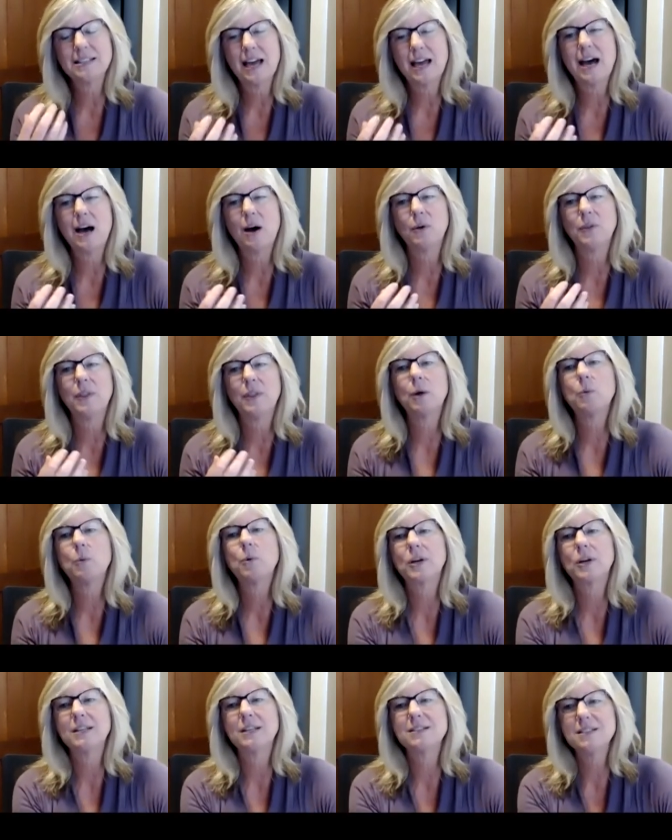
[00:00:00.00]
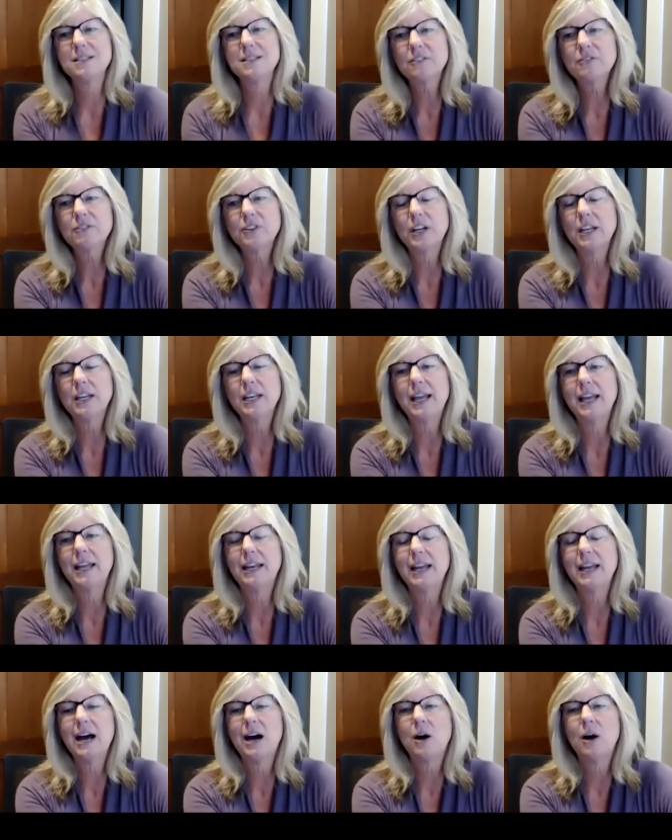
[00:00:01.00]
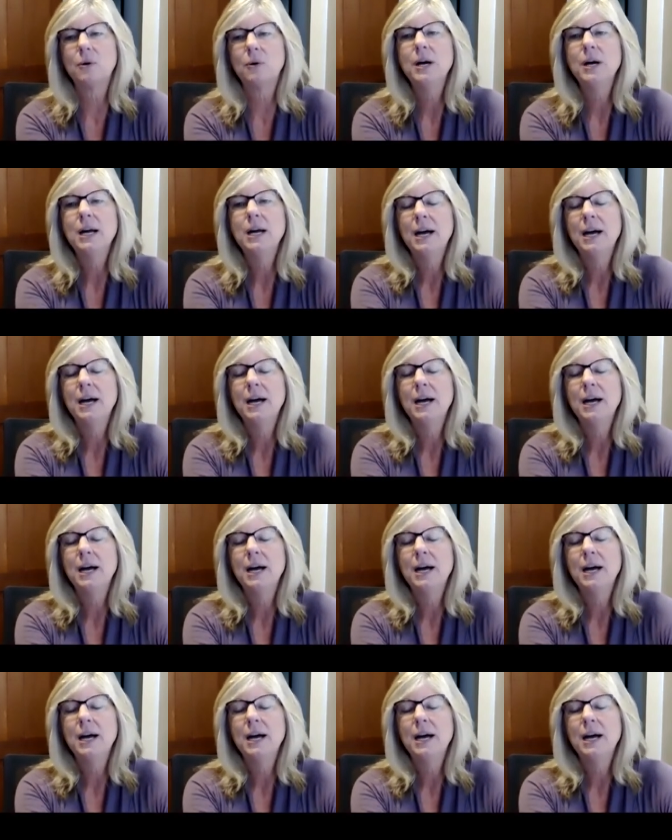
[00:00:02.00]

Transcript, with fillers: how their work is different and how,